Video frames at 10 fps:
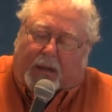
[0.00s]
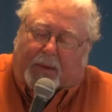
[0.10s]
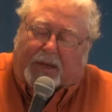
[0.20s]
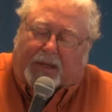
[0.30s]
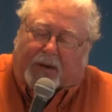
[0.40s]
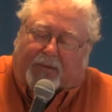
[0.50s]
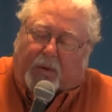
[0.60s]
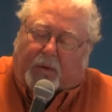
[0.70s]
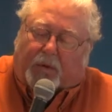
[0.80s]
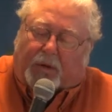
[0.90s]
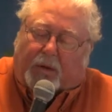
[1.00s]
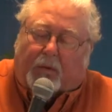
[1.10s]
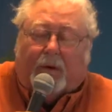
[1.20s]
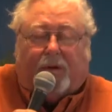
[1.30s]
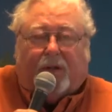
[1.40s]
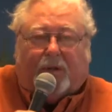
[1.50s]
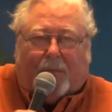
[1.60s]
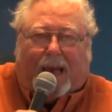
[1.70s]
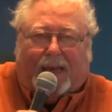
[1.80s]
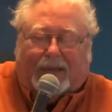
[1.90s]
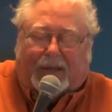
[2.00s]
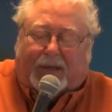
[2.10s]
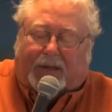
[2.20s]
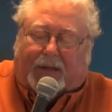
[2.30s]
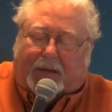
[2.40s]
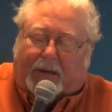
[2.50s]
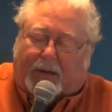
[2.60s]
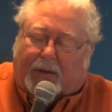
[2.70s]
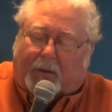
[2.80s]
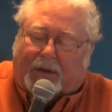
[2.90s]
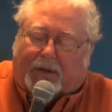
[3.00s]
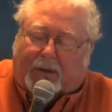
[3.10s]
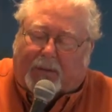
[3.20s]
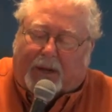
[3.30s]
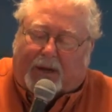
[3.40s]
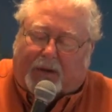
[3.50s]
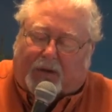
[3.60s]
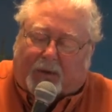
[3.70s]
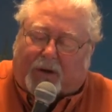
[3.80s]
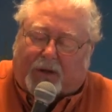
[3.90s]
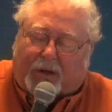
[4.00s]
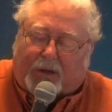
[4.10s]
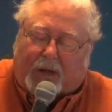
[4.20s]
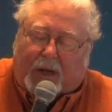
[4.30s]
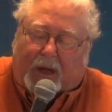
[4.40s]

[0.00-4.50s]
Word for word: but he said, fools will despise this wisdom and instruction.